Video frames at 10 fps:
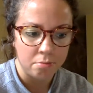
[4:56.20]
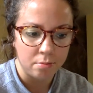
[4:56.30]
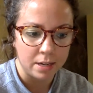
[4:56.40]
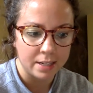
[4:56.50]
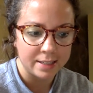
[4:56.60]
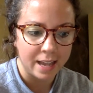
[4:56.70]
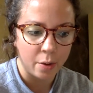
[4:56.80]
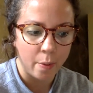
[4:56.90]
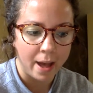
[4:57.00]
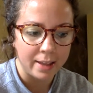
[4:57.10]
Nick
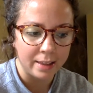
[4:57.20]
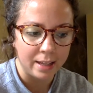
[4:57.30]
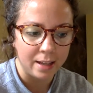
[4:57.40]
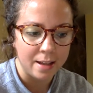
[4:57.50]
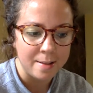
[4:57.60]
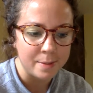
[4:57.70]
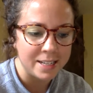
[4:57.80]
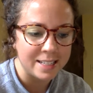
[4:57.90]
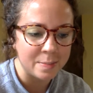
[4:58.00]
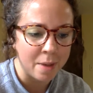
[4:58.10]
sat quietly, but in
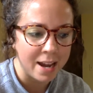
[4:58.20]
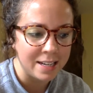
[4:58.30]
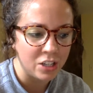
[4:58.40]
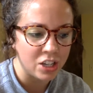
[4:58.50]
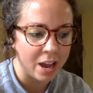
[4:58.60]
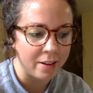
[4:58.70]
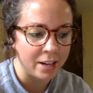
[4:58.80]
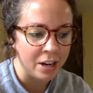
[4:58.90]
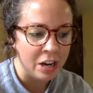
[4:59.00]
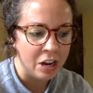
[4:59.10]
his mind he
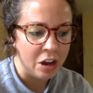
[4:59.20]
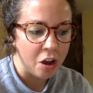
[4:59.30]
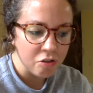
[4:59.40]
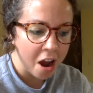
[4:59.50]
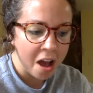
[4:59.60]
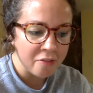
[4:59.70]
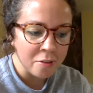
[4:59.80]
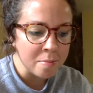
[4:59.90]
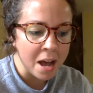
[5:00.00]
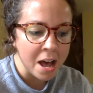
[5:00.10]
shouted, Hurrah
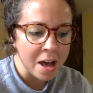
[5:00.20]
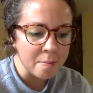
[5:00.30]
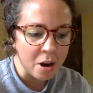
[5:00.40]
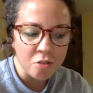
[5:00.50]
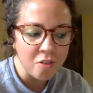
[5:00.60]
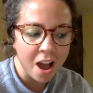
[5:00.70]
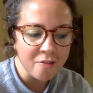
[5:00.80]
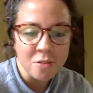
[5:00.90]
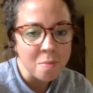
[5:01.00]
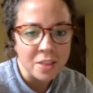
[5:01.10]
for Mom! Hurrah
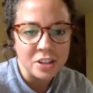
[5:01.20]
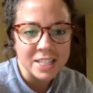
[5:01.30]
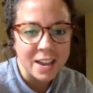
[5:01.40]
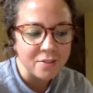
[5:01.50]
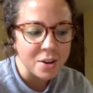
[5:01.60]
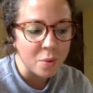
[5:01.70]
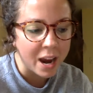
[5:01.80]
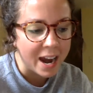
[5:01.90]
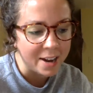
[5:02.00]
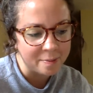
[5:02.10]
for mothers
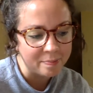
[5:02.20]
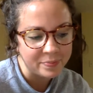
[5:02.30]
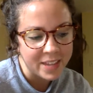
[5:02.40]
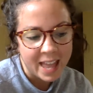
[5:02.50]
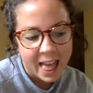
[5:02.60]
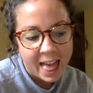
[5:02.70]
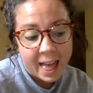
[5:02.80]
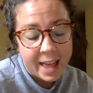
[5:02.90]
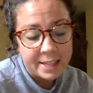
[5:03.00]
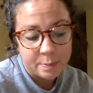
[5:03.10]
everywhere!
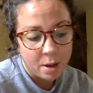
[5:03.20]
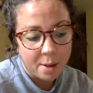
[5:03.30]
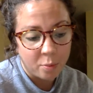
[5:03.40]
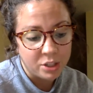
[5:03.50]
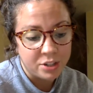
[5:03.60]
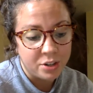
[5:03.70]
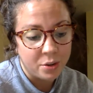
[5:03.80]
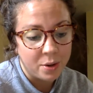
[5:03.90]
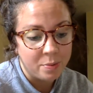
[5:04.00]
His mom wasn't annoyed